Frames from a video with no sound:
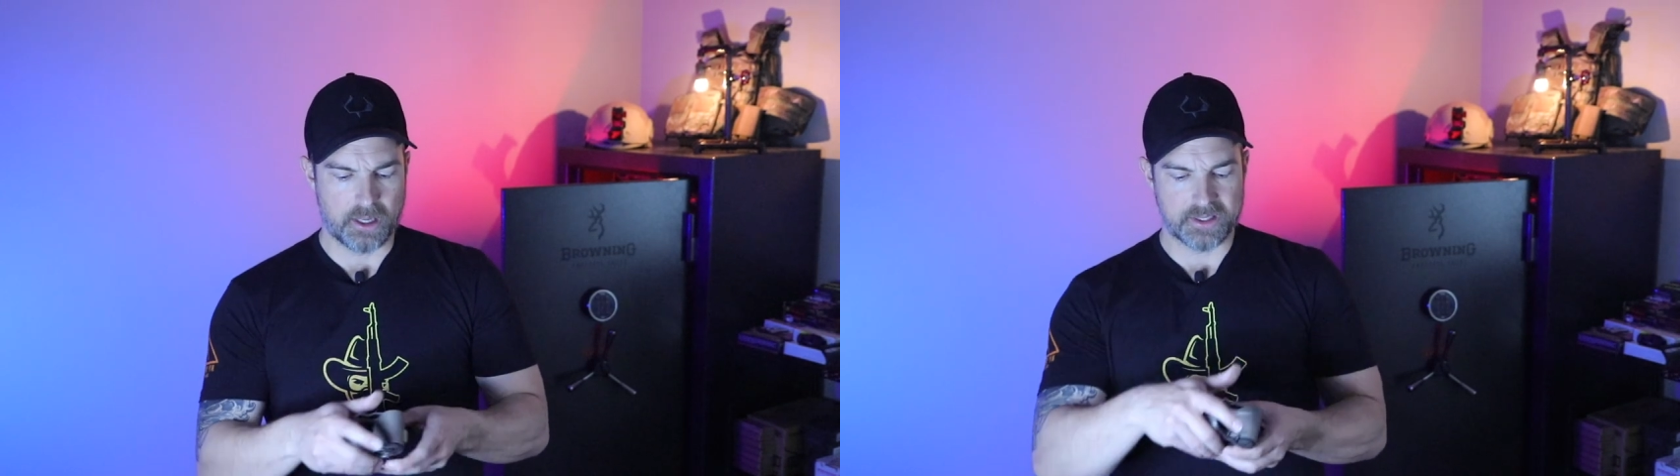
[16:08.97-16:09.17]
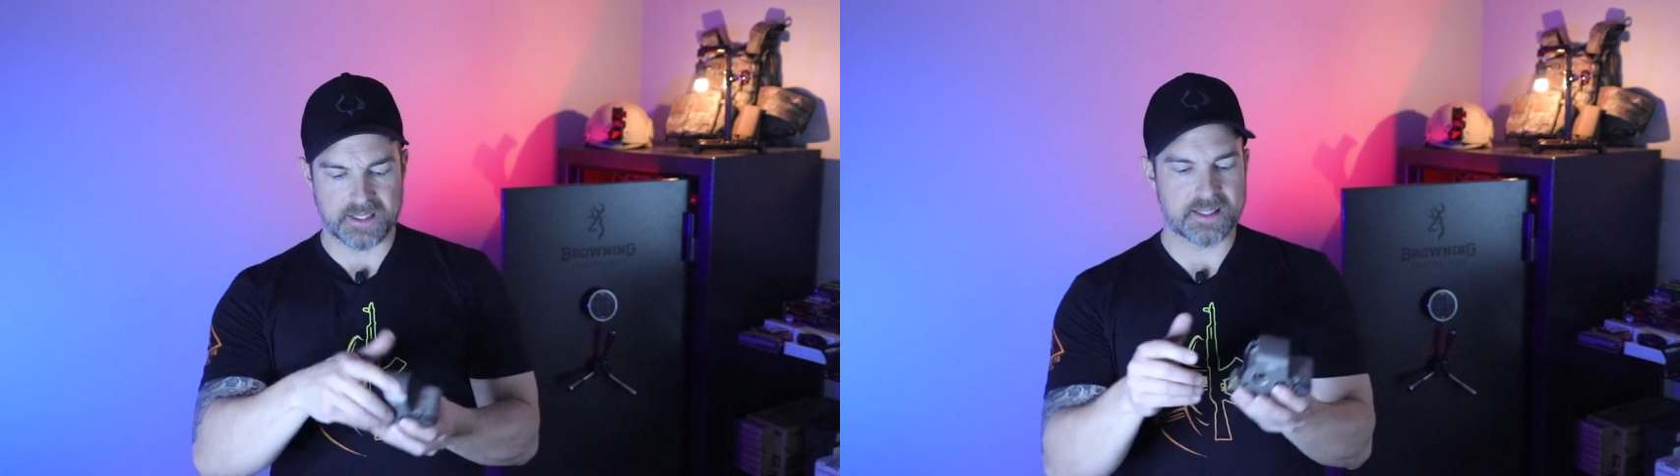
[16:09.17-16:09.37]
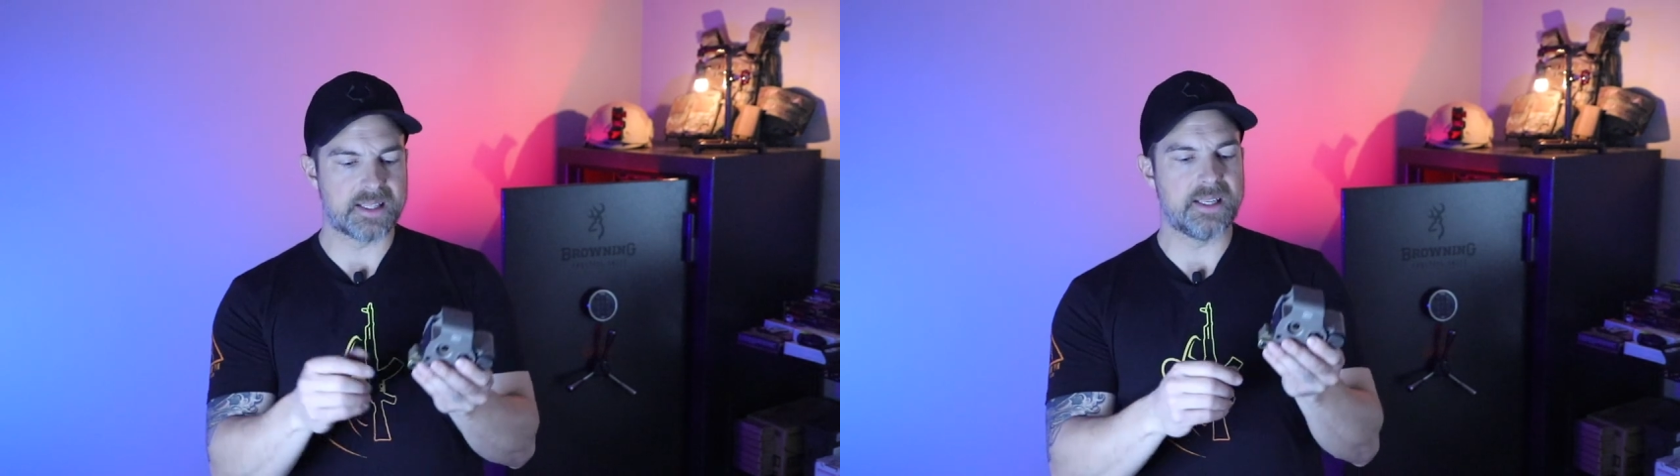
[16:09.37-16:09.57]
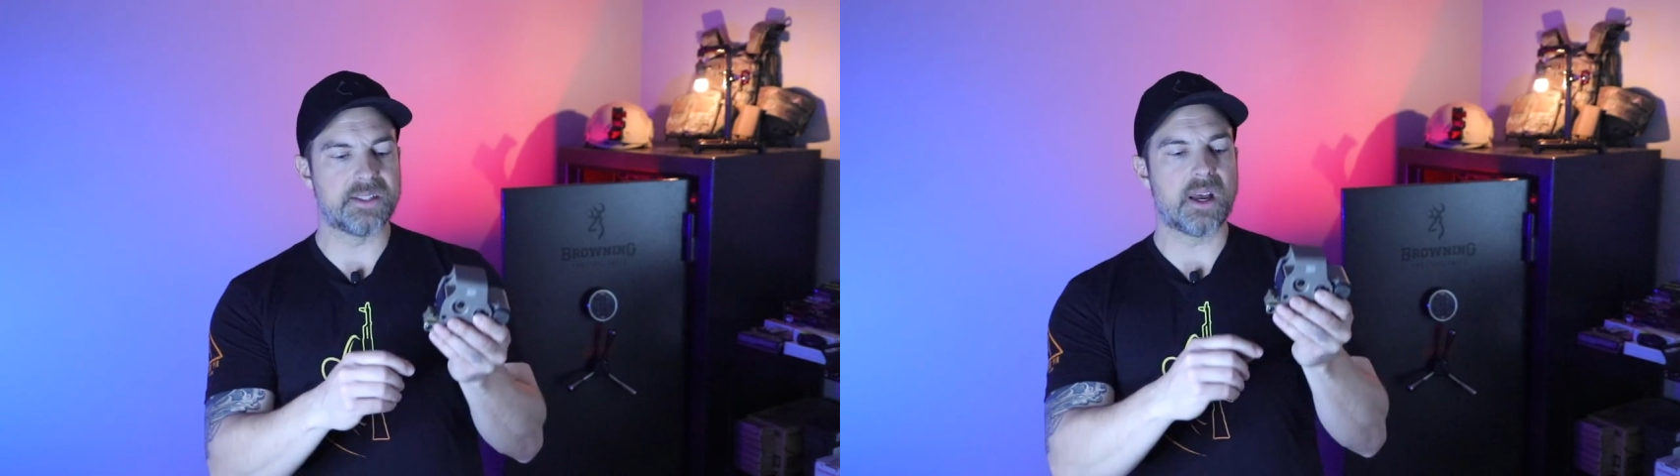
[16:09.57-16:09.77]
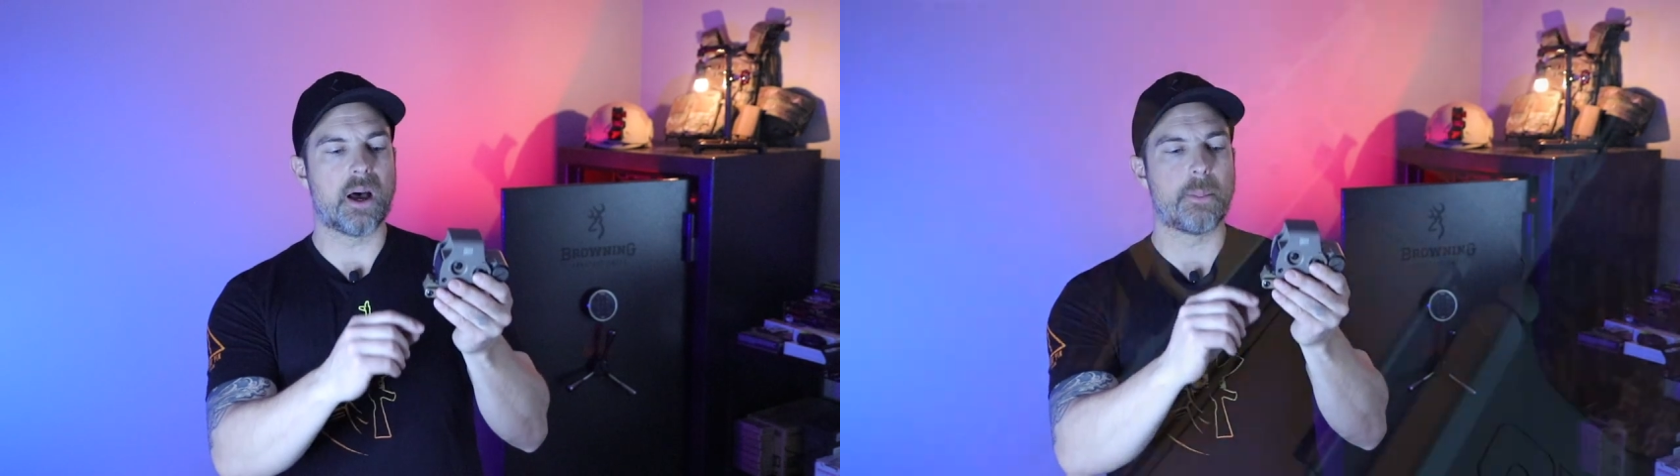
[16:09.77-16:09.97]
set
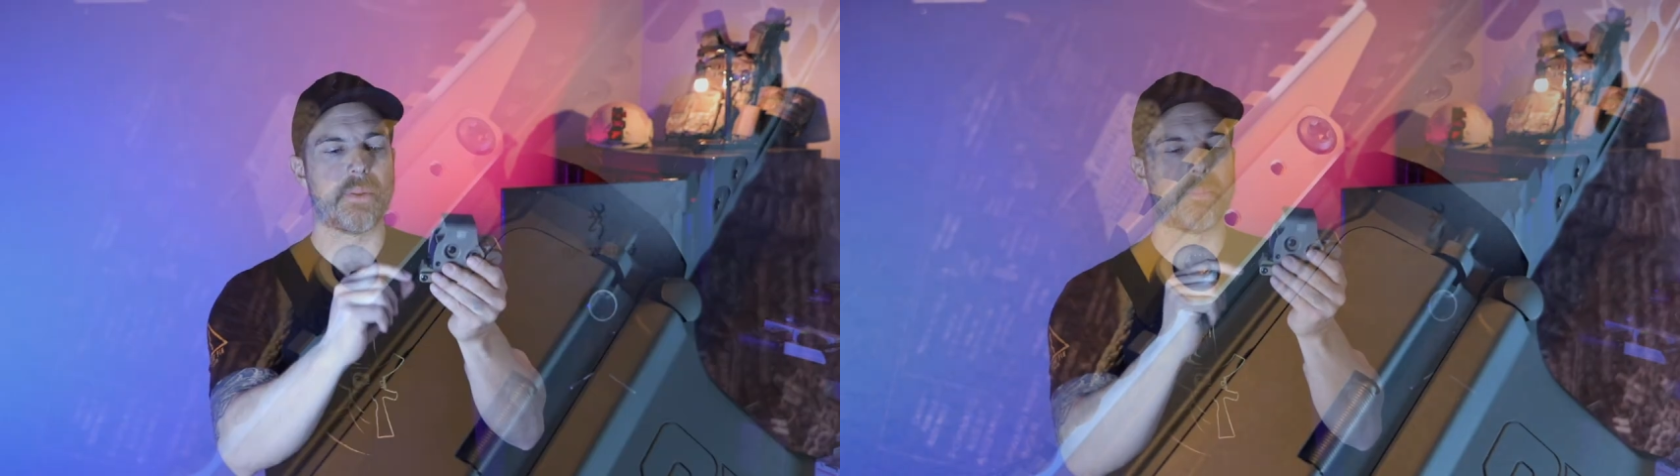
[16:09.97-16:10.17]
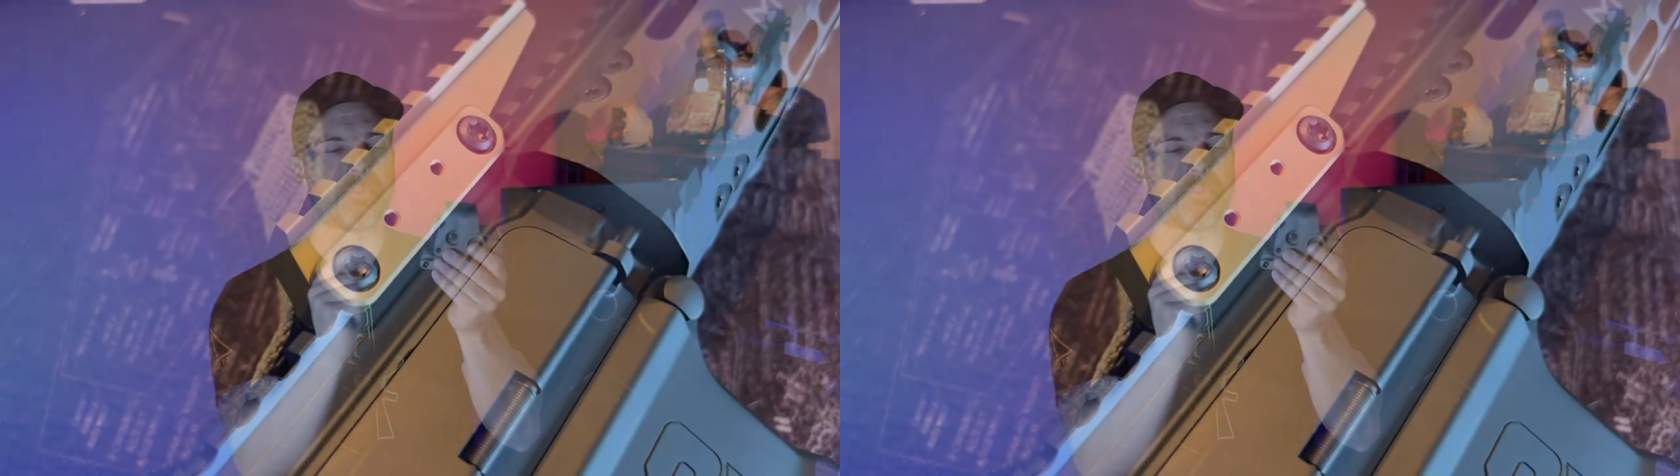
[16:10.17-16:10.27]
these up,